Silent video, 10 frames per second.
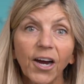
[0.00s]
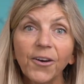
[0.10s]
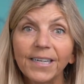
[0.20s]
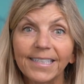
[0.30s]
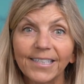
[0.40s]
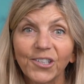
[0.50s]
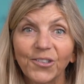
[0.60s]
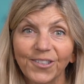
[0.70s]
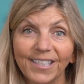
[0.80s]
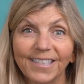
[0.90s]
Heart rate
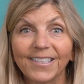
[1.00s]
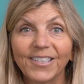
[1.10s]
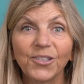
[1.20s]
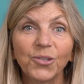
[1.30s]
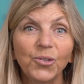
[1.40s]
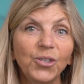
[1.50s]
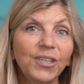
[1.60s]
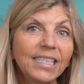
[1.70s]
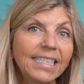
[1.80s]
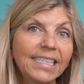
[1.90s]
zones. So you
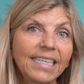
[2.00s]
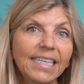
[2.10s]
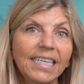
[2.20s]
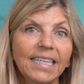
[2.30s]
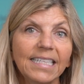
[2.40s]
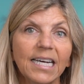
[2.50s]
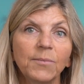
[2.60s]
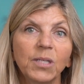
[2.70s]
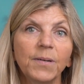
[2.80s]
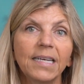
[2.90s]
could see the time
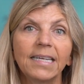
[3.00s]
spent